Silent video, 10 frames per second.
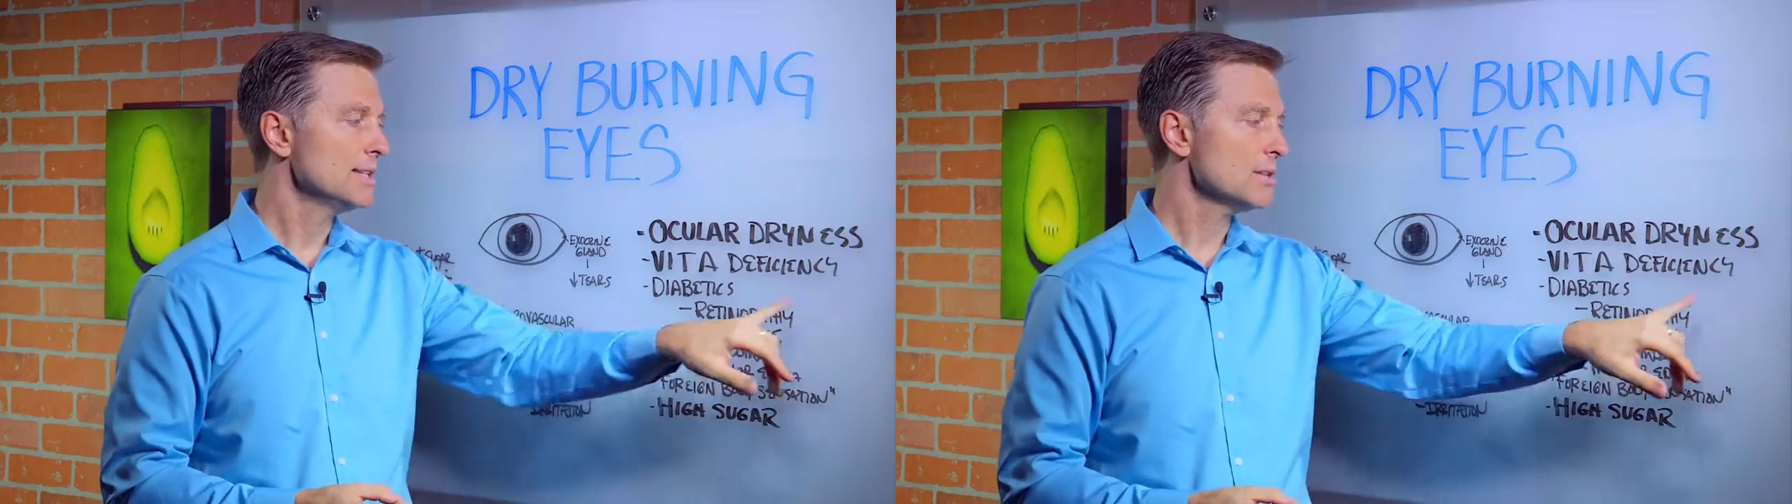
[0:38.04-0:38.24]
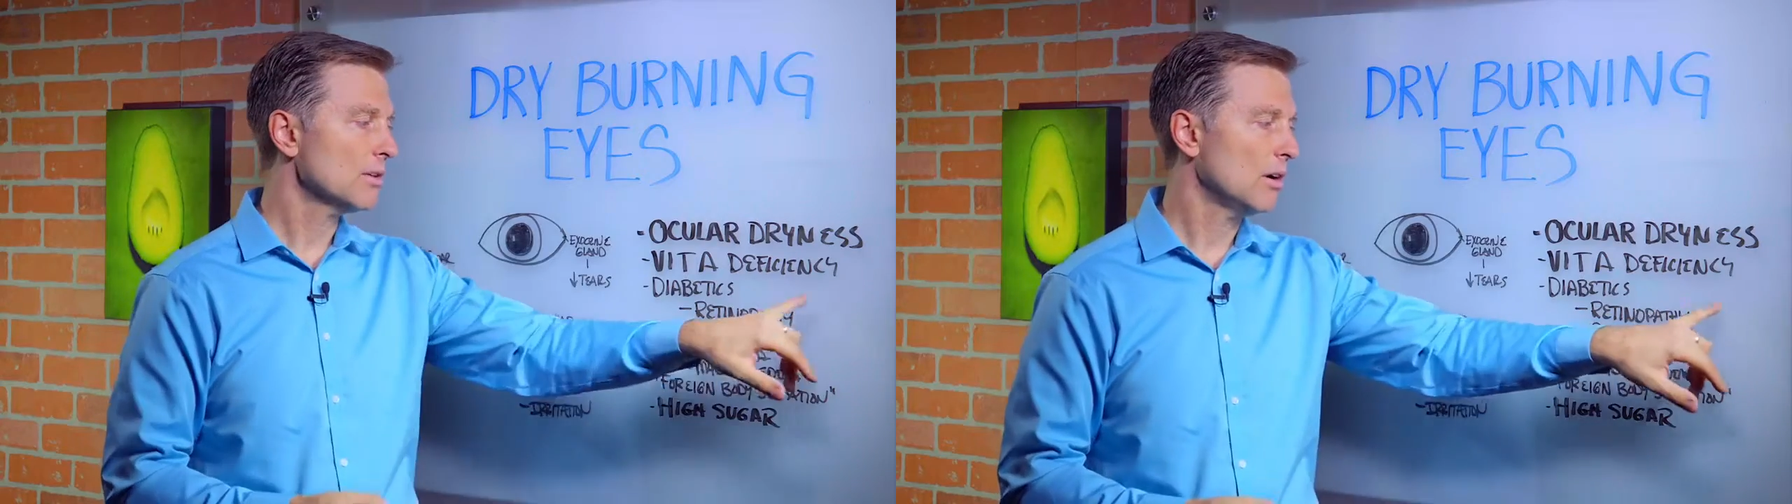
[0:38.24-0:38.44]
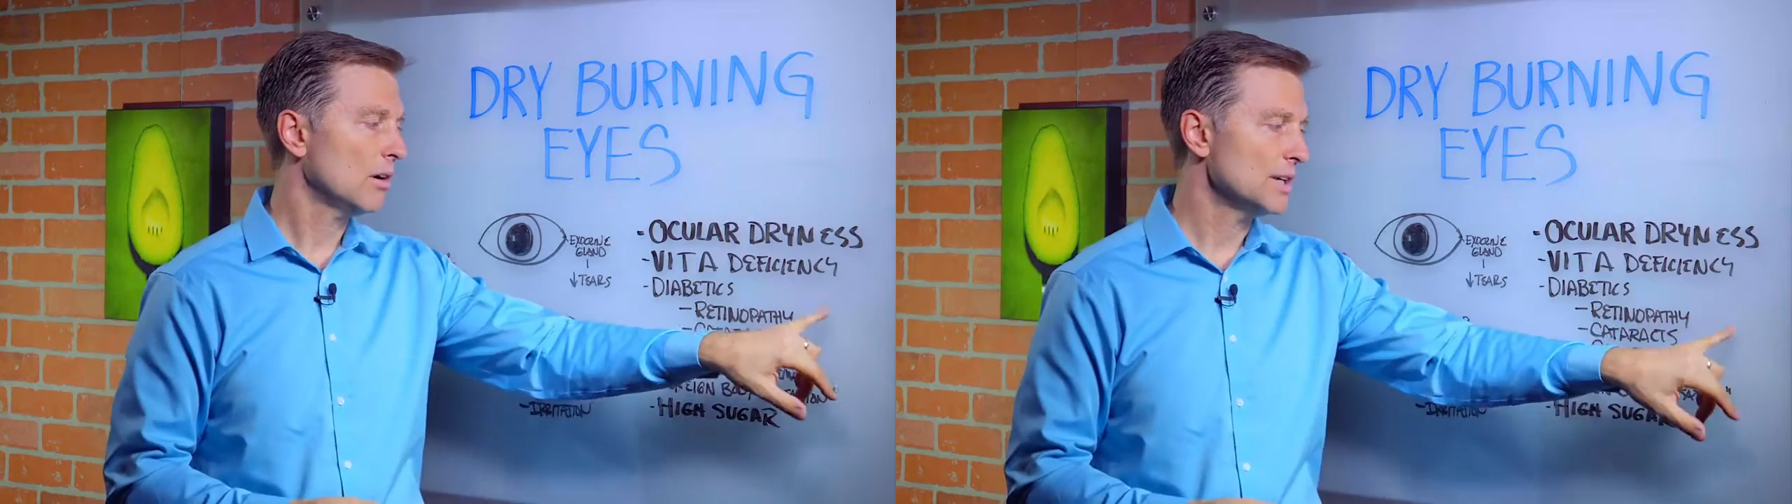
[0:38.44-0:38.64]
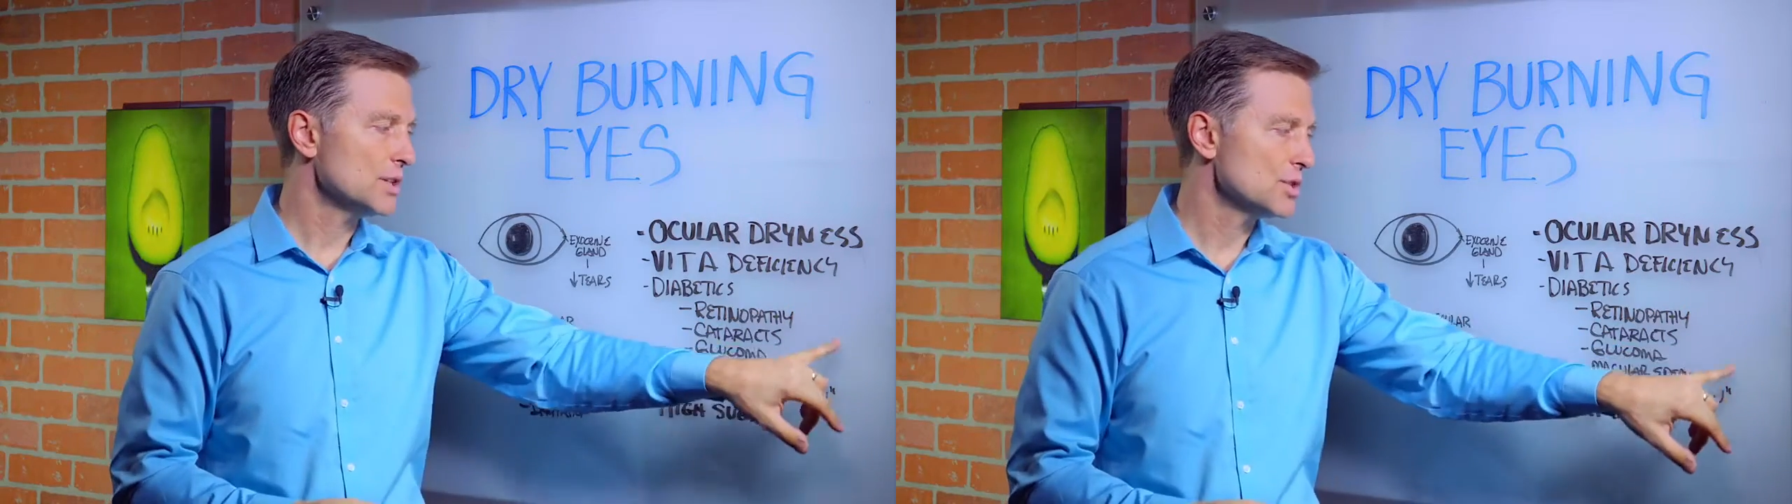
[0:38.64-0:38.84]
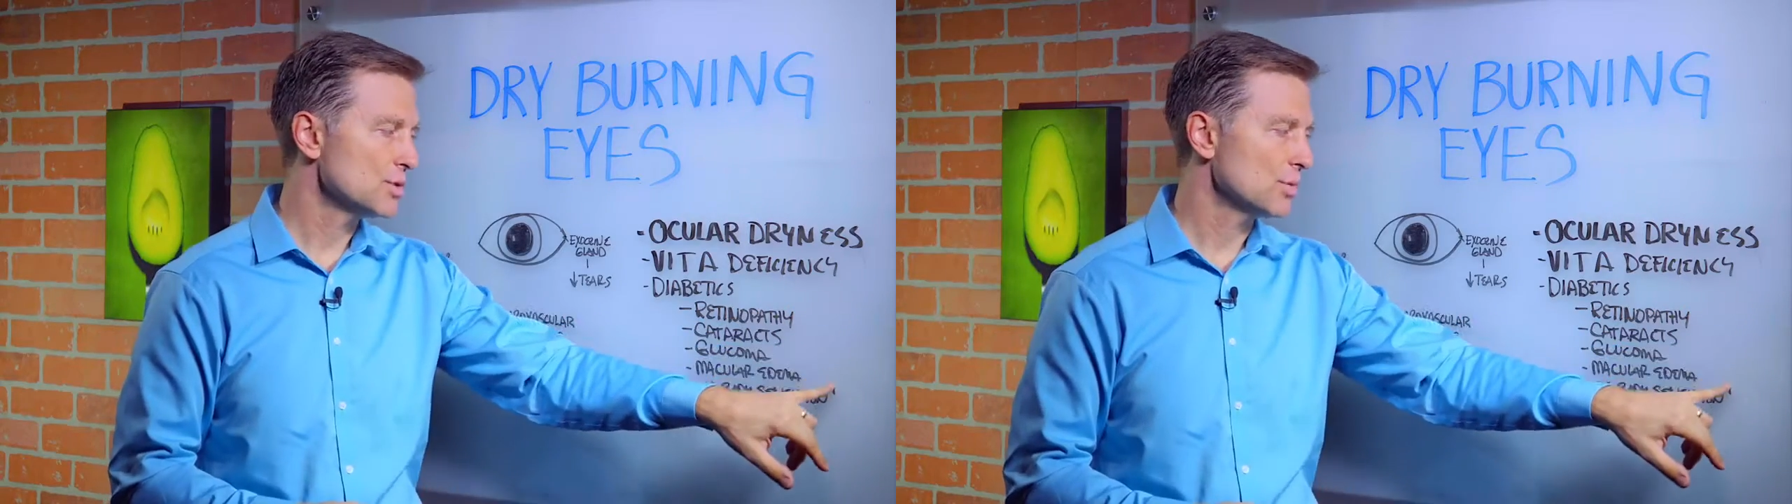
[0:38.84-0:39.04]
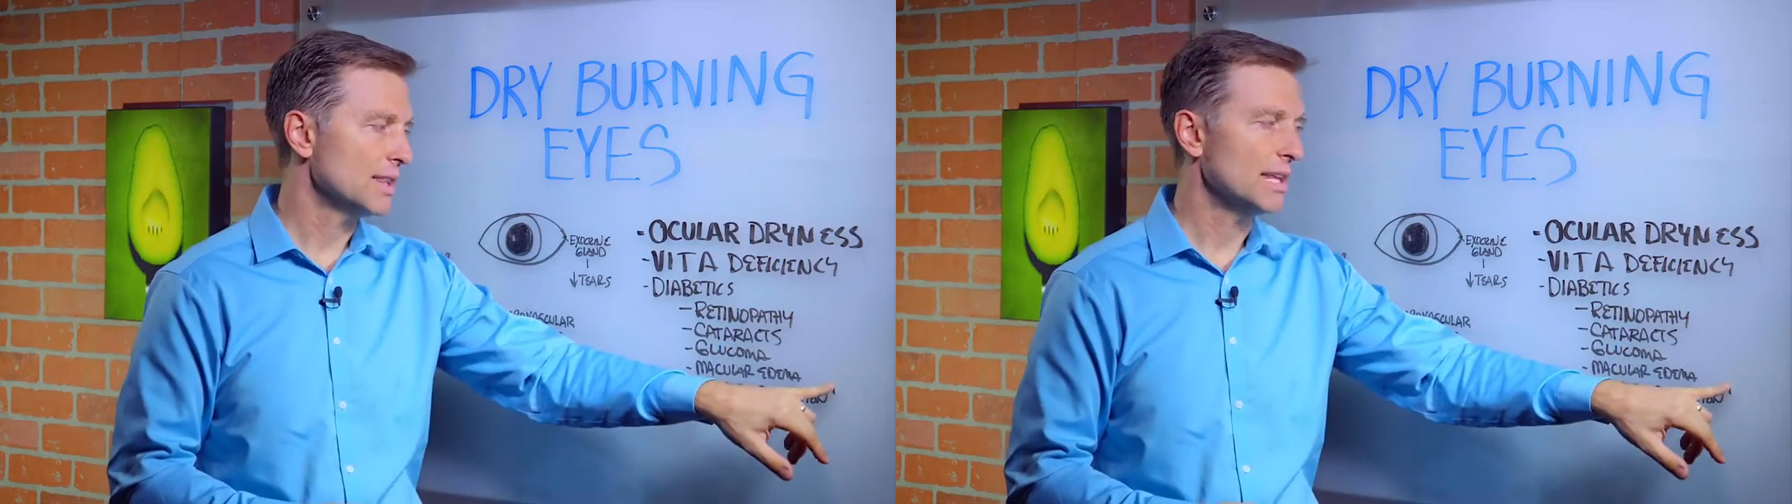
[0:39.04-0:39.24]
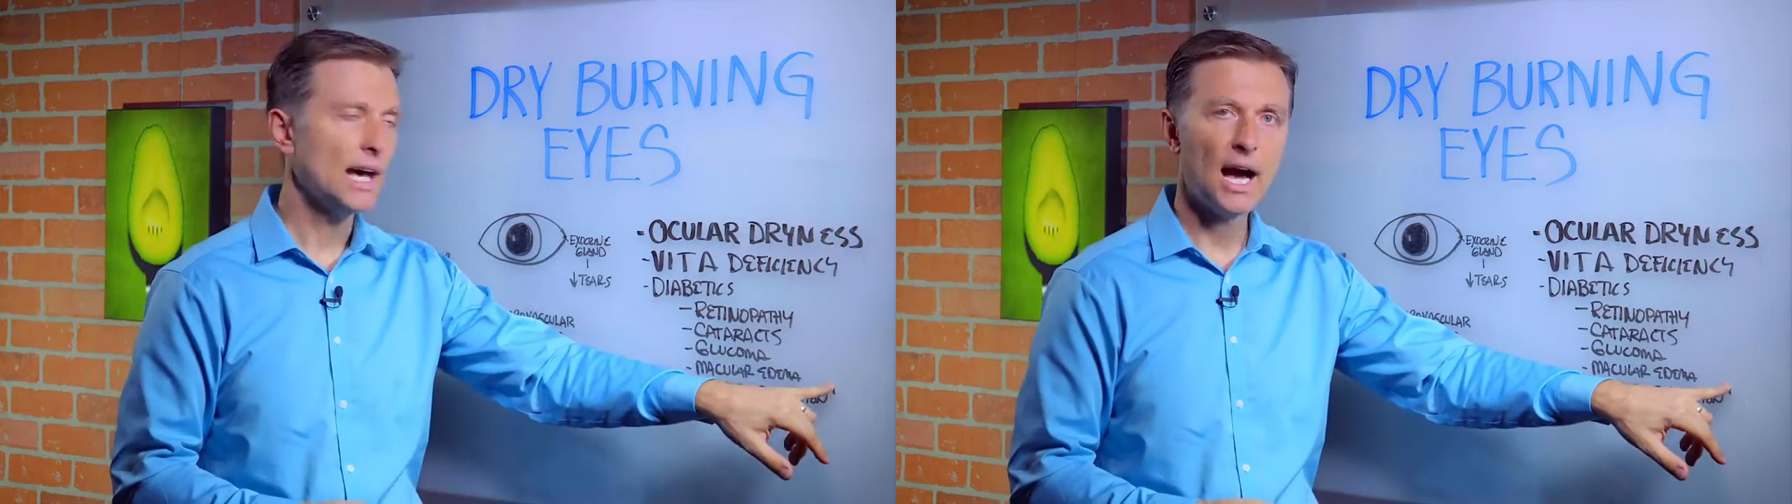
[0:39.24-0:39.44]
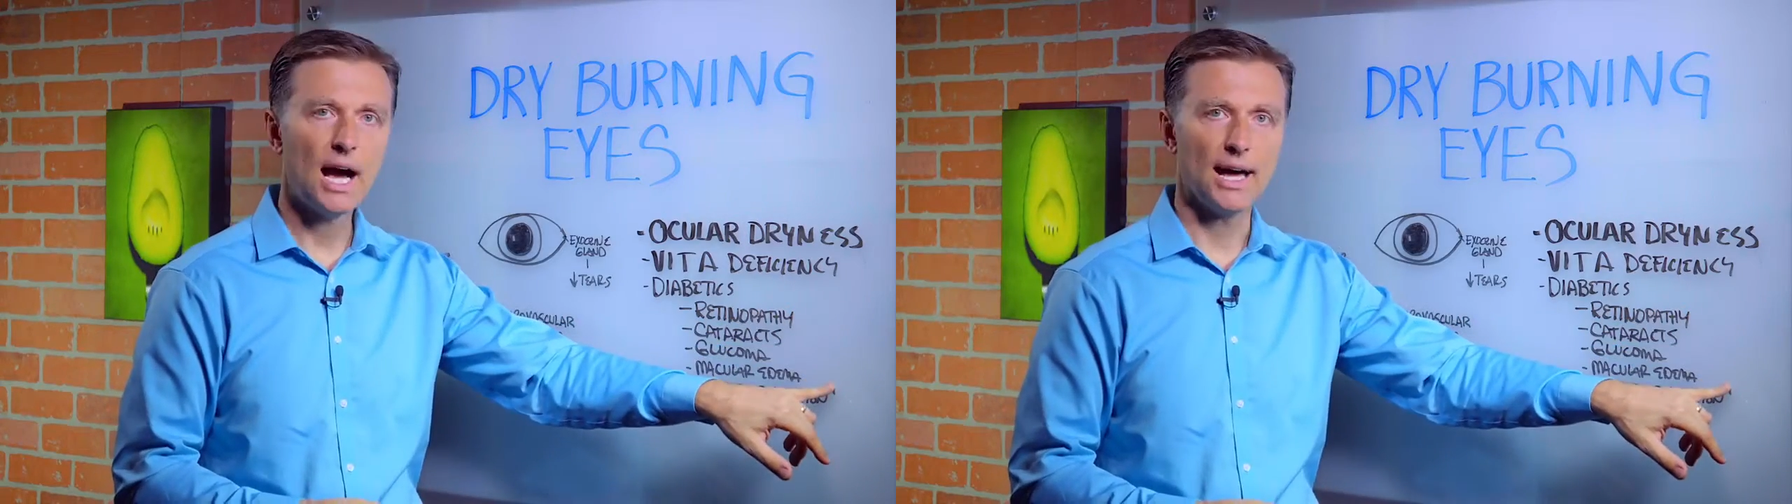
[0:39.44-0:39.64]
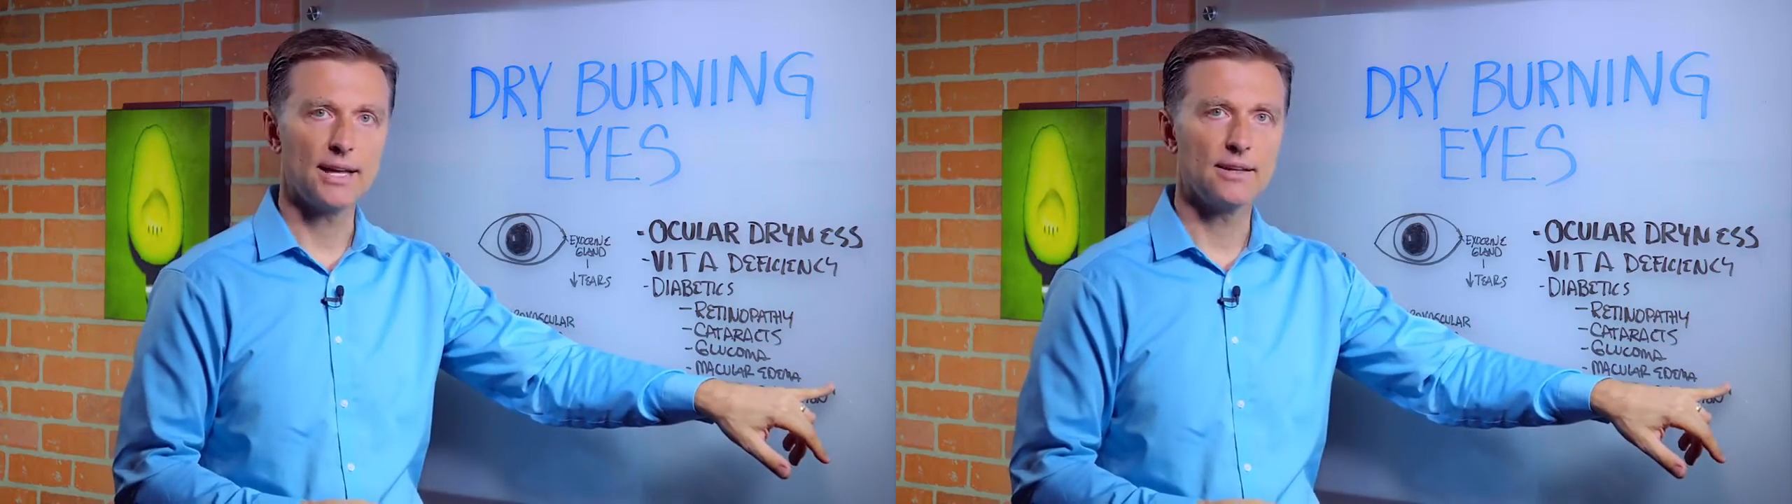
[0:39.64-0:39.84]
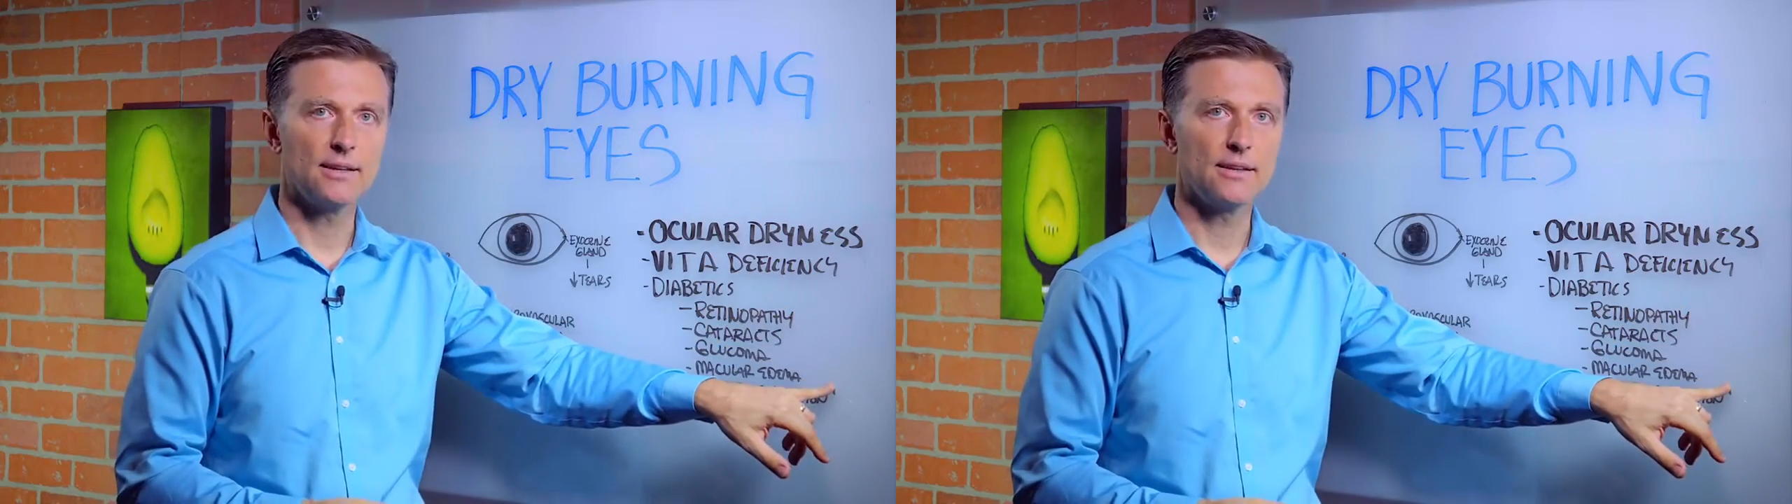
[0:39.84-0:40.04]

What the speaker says: These are all issues with the eye.